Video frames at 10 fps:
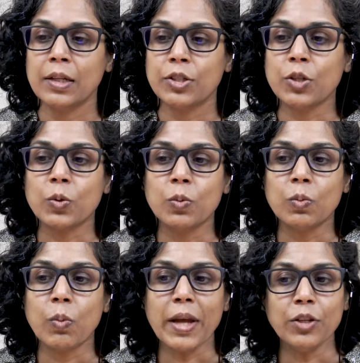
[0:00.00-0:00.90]
So
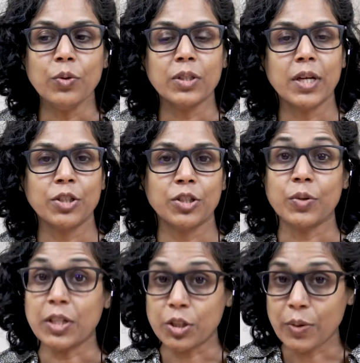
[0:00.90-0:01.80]
when you're
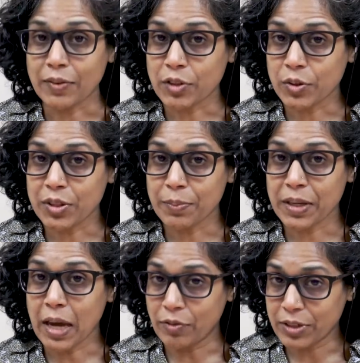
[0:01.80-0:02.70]
touchstoning, do you have to do
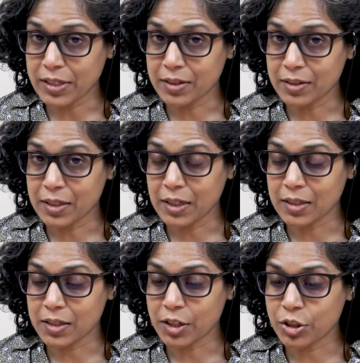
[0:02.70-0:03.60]
something every single day
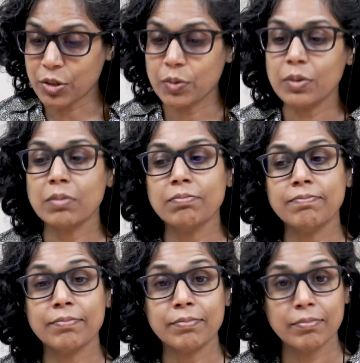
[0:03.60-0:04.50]
to touchstone?
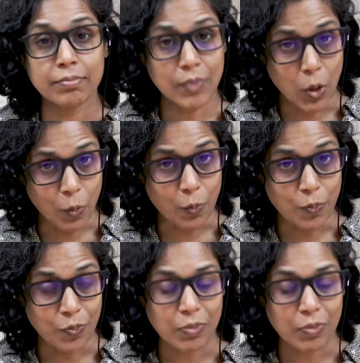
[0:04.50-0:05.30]
No.